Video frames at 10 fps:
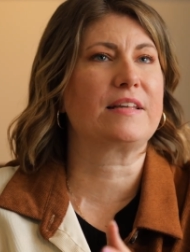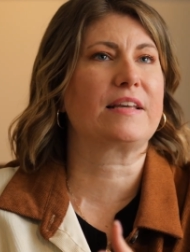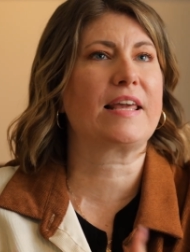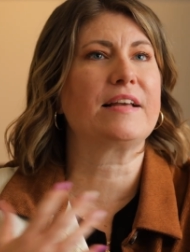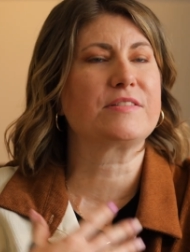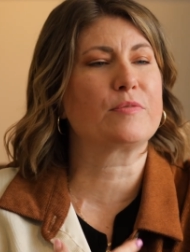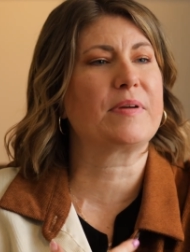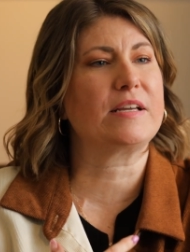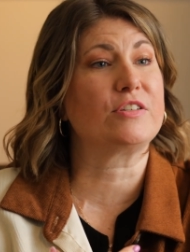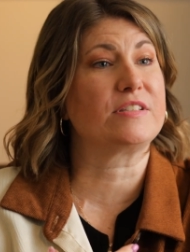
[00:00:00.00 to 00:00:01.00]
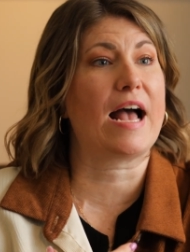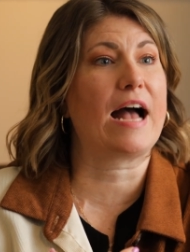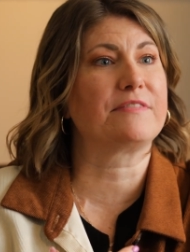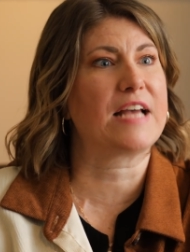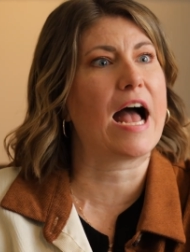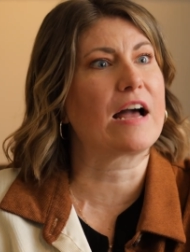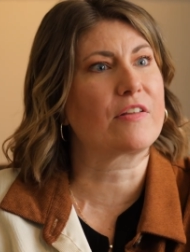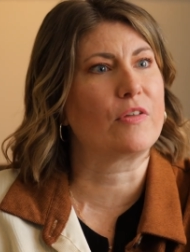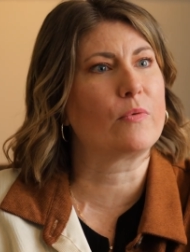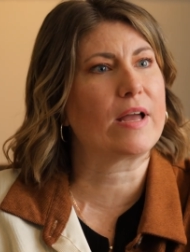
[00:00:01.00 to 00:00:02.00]
that cancer patients have to
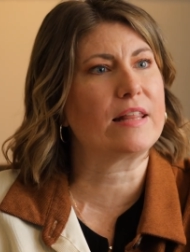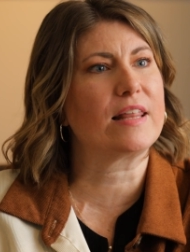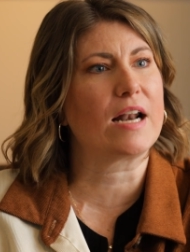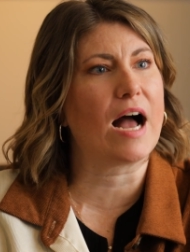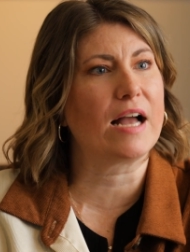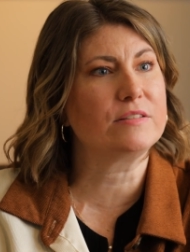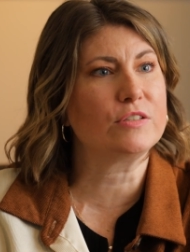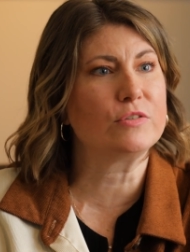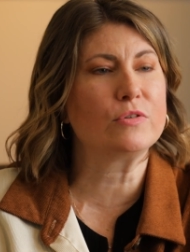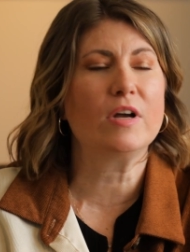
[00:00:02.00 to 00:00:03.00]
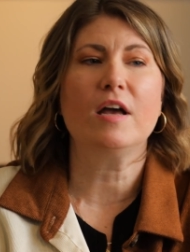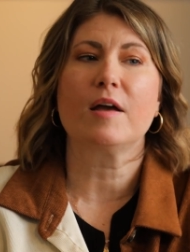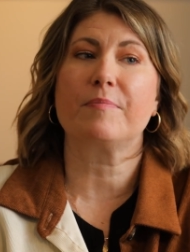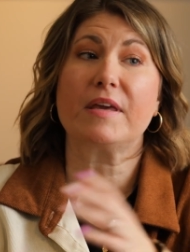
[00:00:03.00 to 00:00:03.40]
act the way that I do mm-hmm.